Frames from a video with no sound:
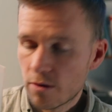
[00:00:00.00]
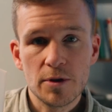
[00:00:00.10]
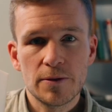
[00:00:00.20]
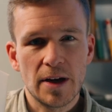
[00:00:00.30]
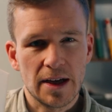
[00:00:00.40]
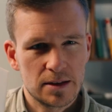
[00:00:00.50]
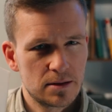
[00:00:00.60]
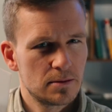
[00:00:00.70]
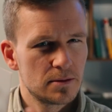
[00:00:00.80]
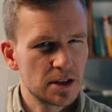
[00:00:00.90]

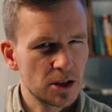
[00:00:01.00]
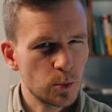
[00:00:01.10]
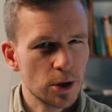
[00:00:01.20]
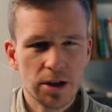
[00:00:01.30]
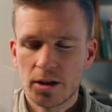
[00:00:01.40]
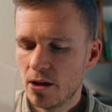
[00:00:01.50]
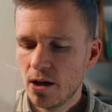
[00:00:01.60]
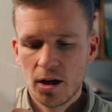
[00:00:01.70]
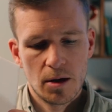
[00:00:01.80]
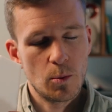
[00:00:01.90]
reflect. Did it work?
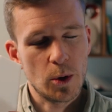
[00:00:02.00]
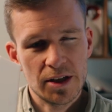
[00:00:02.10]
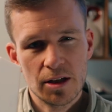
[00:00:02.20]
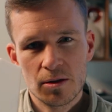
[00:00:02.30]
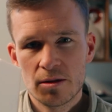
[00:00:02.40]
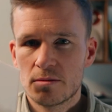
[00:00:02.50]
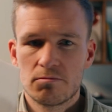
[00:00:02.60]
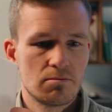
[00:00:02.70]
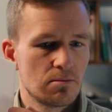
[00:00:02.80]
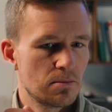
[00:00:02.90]
What didn't?
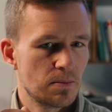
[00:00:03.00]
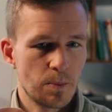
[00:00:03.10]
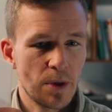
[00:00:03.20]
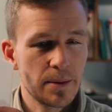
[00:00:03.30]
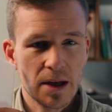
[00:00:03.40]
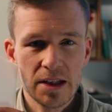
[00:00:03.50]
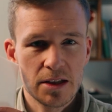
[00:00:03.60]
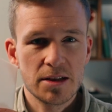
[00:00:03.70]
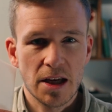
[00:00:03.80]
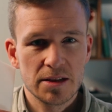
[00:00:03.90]
maybe I need
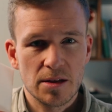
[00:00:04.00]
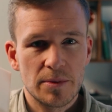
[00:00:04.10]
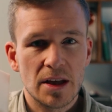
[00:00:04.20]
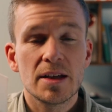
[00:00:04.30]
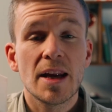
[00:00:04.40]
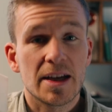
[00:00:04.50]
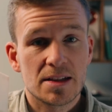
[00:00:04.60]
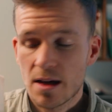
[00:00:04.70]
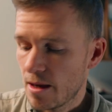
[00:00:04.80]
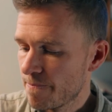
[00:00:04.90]
to change something next
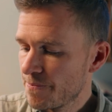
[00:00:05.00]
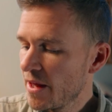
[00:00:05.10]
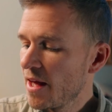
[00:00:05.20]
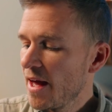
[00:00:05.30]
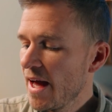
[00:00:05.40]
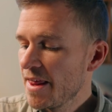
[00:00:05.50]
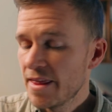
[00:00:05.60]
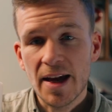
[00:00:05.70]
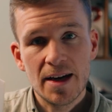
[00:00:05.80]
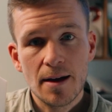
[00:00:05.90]
time. And
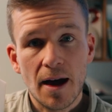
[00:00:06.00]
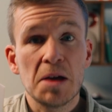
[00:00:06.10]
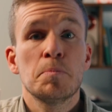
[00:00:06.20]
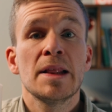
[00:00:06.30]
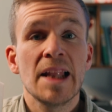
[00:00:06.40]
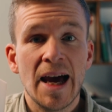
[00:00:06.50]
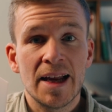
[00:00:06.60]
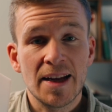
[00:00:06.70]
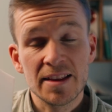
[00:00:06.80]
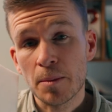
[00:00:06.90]
then I
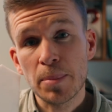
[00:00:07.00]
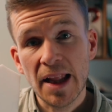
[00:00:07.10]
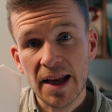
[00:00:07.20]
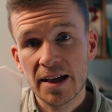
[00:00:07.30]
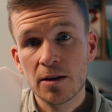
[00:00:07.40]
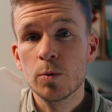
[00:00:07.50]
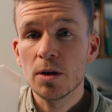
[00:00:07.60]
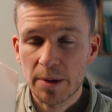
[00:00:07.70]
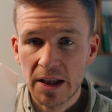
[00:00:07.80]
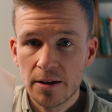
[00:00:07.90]
plan, and the planning
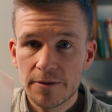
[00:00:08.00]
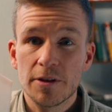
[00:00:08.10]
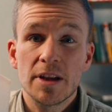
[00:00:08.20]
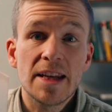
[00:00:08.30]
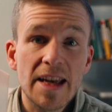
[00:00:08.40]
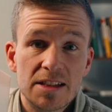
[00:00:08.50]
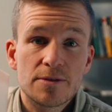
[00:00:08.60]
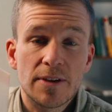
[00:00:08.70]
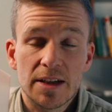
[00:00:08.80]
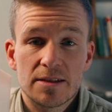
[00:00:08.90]
will be for the next
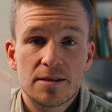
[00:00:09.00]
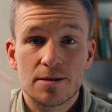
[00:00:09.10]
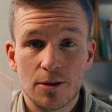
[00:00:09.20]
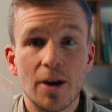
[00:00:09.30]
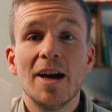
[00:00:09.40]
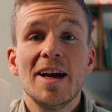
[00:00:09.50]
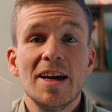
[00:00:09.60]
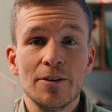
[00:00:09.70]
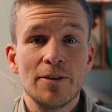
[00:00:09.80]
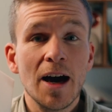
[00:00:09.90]
phase. So
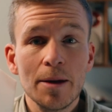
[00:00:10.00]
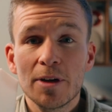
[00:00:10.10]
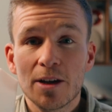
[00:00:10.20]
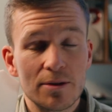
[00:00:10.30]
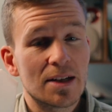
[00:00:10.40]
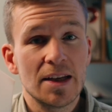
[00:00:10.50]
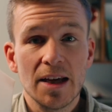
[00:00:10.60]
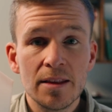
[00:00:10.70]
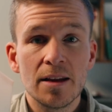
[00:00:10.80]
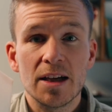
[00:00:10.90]
if I'm currently in the